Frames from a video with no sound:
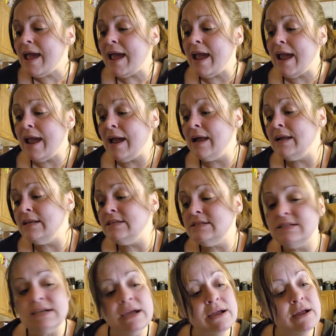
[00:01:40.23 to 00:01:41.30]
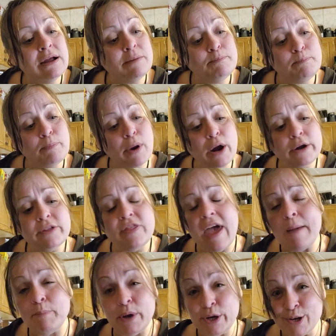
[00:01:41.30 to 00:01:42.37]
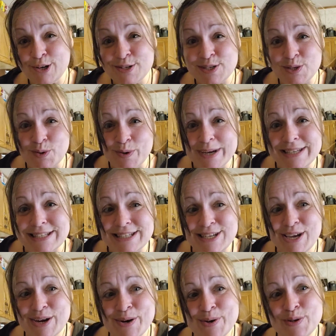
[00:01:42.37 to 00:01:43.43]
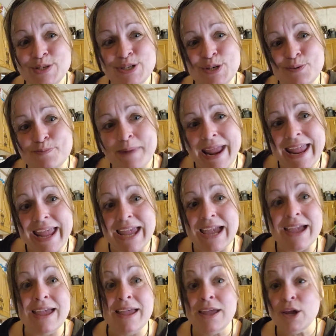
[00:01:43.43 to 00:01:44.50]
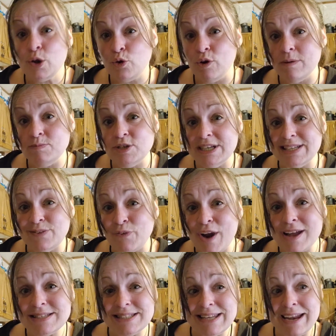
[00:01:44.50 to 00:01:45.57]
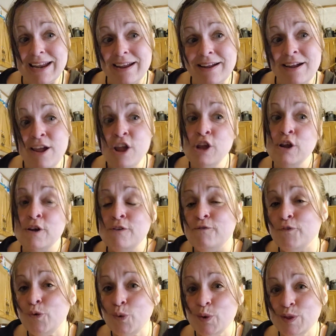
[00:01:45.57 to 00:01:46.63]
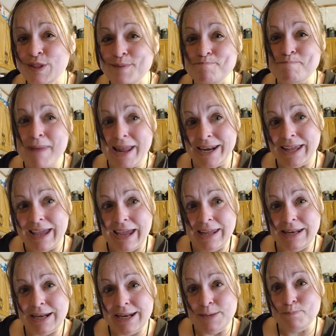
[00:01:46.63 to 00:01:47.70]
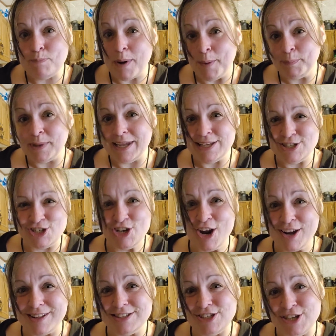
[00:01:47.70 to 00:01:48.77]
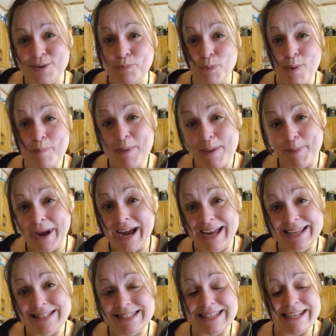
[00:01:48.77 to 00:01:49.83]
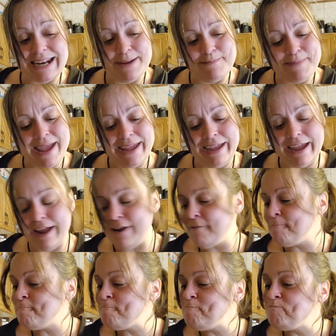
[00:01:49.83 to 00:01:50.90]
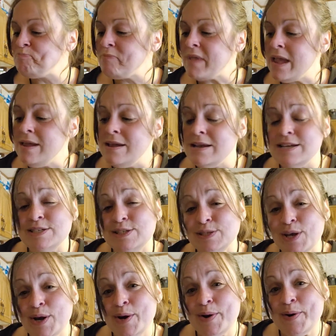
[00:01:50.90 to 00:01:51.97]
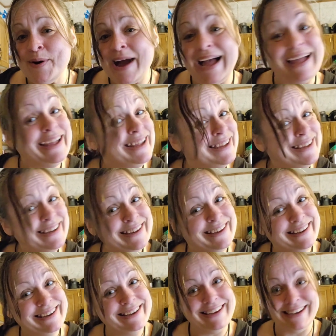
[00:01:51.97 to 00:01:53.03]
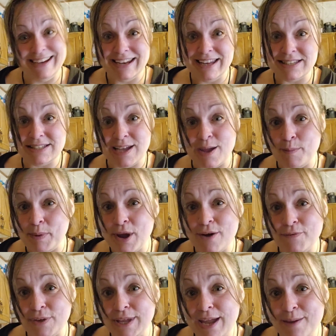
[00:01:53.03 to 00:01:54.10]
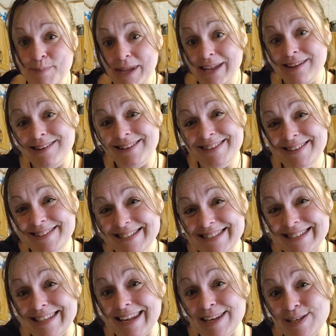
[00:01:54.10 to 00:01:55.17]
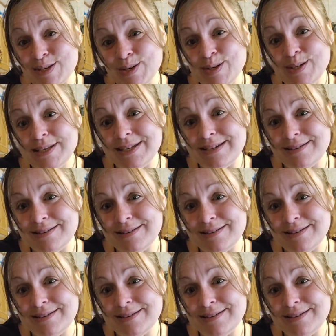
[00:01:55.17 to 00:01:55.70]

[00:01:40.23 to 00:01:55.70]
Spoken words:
and part of that butter is going to go to make cream cheese frosting for the medicated pumpkin chocolate chip whoopie pies that I'm making. So it's going to be awful yummy. Stay tuned.